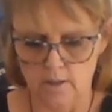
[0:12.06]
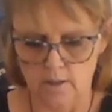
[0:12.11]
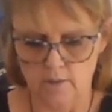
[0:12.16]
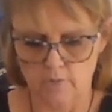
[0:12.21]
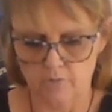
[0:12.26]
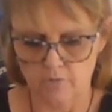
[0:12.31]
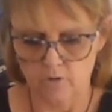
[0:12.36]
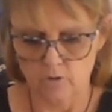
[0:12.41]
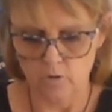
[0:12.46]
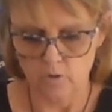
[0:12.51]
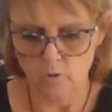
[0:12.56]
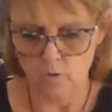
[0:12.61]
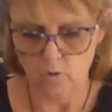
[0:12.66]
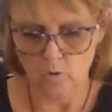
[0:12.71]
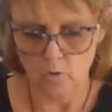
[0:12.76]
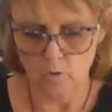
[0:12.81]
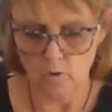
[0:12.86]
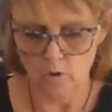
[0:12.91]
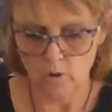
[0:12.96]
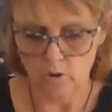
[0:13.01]
If you're
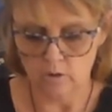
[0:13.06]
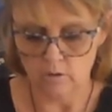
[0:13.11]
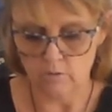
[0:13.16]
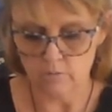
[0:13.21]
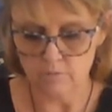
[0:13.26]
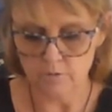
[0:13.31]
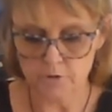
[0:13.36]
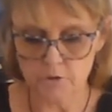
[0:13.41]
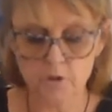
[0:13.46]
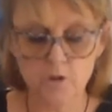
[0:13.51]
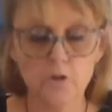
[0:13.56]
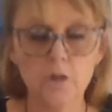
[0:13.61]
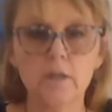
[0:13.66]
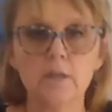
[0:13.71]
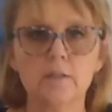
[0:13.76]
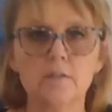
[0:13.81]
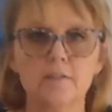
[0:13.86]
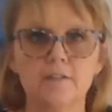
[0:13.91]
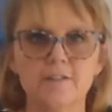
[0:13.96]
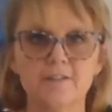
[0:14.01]

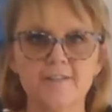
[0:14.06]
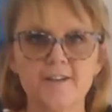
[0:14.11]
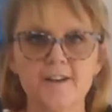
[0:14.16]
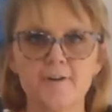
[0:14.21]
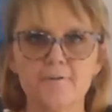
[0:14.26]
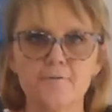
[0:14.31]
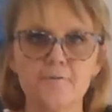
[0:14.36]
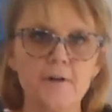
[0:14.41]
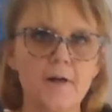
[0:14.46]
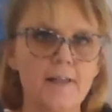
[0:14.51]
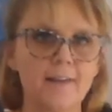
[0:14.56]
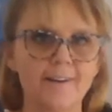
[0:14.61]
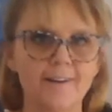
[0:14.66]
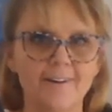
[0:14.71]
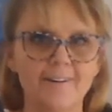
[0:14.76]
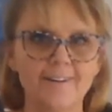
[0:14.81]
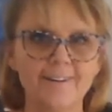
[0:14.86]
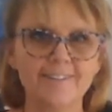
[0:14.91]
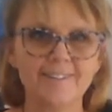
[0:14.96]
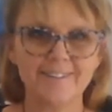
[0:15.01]
returning to the channel,
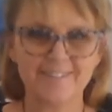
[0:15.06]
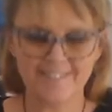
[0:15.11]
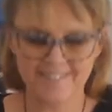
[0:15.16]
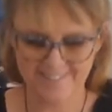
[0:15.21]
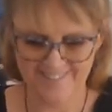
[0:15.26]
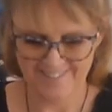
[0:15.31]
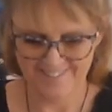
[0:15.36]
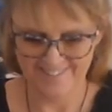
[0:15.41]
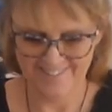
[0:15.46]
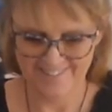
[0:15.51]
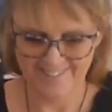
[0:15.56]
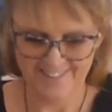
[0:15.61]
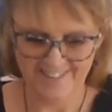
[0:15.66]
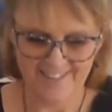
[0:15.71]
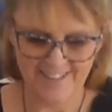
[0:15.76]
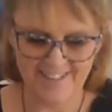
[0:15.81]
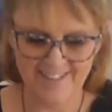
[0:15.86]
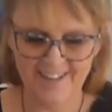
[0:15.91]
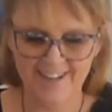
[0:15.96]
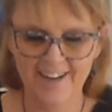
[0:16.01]
hello.
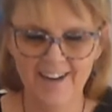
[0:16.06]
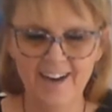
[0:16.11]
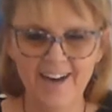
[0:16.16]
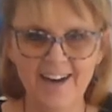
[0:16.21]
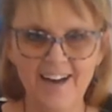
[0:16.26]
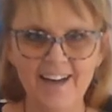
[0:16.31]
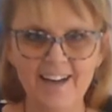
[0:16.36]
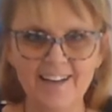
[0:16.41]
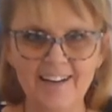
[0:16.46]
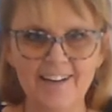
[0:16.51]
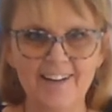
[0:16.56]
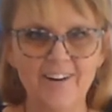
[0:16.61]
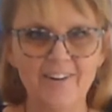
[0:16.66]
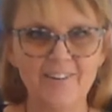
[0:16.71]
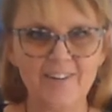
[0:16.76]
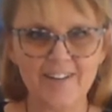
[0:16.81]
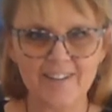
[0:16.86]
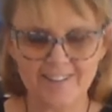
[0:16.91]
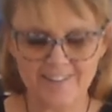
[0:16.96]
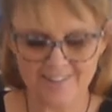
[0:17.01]
How you
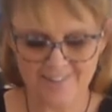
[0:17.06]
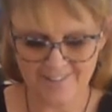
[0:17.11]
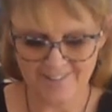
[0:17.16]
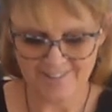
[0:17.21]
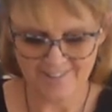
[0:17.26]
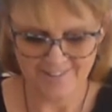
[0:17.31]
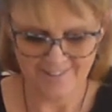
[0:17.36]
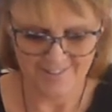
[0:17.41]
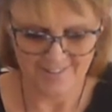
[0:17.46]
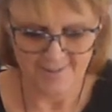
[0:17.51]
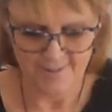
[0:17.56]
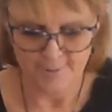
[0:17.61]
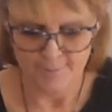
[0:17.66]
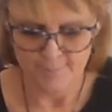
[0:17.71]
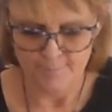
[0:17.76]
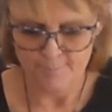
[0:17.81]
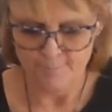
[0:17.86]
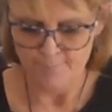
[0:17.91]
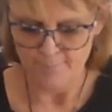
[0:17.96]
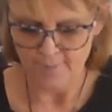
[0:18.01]
going?
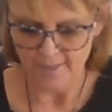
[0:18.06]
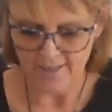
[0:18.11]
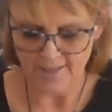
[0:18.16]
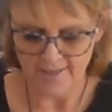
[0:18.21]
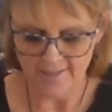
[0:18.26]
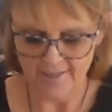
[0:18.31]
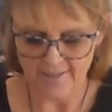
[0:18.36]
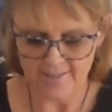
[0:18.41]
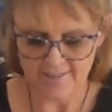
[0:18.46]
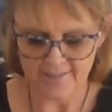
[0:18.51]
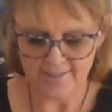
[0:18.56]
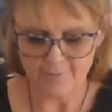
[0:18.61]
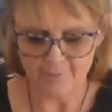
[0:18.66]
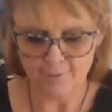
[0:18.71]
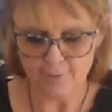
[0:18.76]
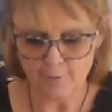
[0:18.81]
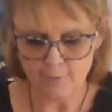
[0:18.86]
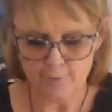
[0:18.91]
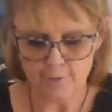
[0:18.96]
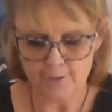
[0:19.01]
And if
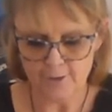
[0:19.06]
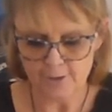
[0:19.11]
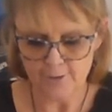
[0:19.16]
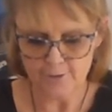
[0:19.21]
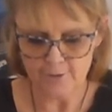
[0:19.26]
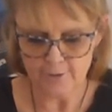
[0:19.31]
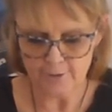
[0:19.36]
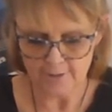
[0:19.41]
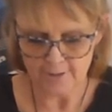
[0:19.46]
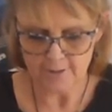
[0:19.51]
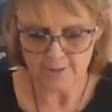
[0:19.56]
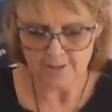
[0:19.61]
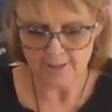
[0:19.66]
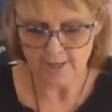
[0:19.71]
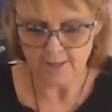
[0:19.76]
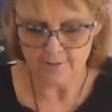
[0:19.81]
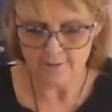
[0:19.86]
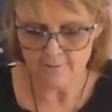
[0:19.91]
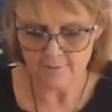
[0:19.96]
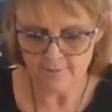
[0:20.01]
you're new to the
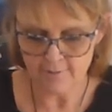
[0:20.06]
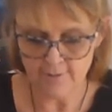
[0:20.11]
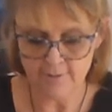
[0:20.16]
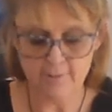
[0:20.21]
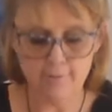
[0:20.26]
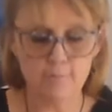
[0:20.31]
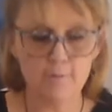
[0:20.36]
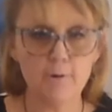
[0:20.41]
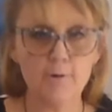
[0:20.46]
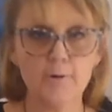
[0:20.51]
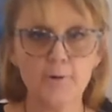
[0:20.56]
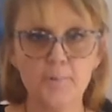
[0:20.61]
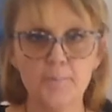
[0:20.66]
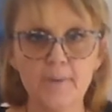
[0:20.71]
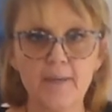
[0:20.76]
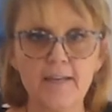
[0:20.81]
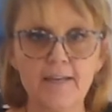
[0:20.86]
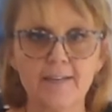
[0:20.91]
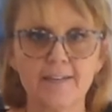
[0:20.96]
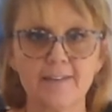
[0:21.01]
channel,
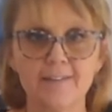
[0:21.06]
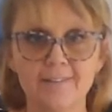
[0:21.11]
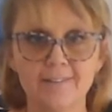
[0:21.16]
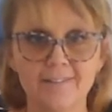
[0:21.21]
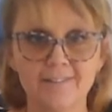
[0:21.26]
welcome in.